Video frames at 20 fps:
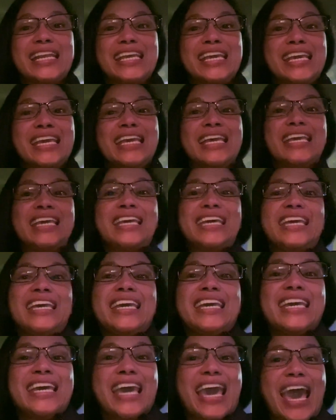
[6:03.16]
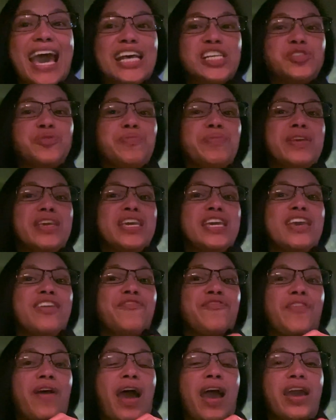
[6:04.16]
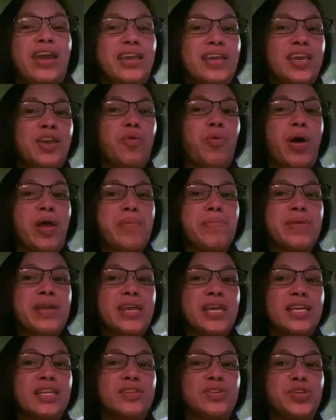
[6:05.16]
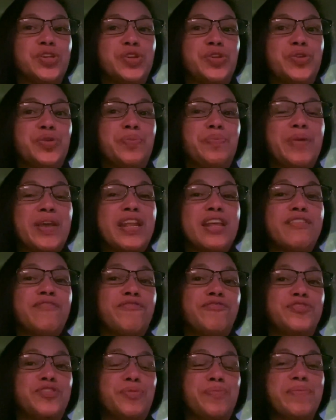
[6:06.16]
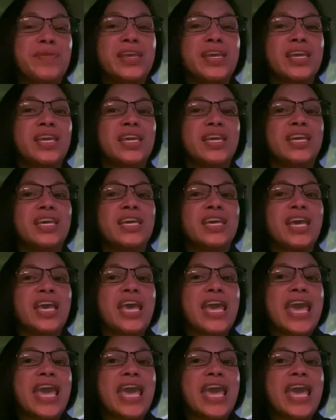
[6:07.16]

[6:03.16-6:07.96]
he asked me if he wanted me to pin it to me.